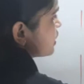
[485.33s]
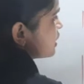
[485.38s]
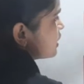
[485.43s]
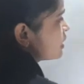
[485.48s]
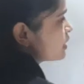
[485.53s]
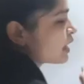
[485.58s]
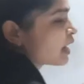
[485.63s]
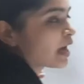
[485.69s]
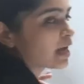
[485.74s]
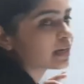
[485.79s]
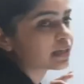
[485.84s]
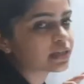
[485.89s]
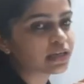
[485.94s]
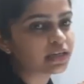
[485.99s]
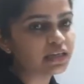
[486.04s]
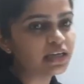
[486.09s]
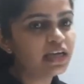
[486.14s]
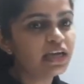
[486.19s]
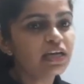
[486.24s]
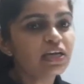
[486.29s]
in
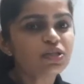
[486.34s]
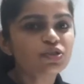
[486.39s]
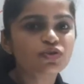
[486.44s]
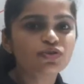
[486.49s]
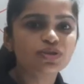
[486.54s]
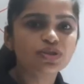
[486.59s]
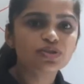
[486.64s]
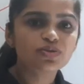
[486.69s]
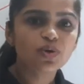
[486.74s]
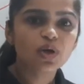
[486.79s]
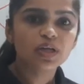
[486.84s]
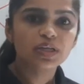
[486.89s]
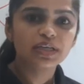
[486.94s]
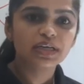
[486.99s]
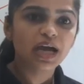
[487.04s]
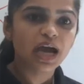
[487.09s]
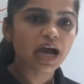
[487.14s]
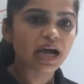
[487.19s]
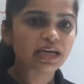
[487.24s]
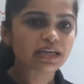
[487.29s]
alkali. So dissolve
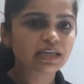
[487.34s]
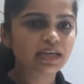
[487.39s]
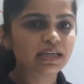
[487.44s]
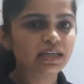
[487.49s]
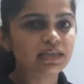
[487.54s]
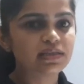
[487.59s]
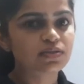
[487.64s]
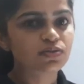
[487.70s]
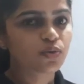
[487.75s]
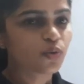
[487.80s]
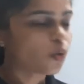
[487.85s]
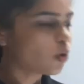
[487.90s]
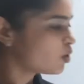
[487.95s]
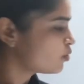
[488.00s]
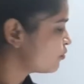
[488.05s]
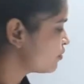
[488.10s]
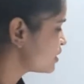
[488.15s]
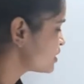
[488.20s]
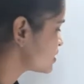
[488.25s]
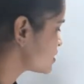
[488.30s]
in alkali is
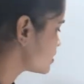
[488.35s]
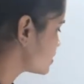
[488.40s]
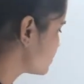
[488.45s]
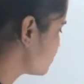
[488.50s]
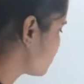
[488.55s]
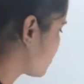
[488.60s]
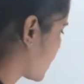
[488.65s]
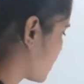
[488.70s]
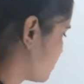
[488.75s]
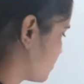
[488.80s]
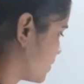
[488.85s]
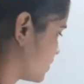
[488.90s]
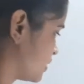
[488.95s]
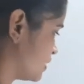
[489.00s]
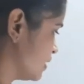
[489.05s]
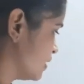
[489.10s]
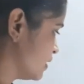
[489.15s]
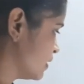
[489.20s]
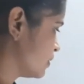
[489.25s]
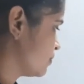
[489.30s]
always the primary,
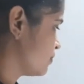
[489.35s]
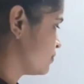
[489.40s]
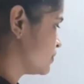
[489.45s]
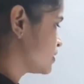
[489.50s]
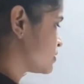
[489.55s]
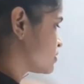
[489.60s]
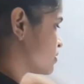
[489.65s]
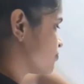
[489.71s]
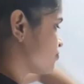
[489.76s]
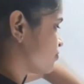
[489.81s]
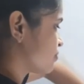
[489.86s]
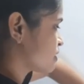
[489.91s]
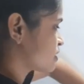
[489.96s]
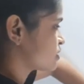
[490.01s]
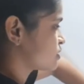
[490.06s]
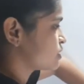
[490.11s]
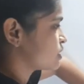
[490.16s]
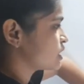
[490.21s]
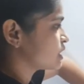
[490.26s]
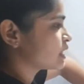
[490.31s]
means the
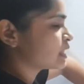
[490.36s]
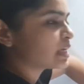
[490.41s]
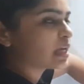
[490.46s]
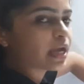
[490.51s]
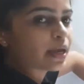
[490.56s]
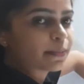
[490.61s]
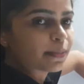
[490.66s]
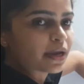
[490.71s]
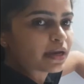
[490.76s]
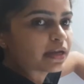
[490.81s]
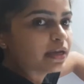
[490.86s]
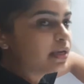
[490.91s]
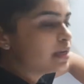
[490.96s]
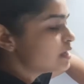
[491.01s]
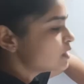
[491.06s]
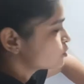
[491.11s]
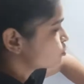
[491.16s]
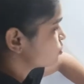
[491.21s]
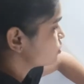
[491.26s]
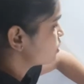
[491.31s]
first degree amine. So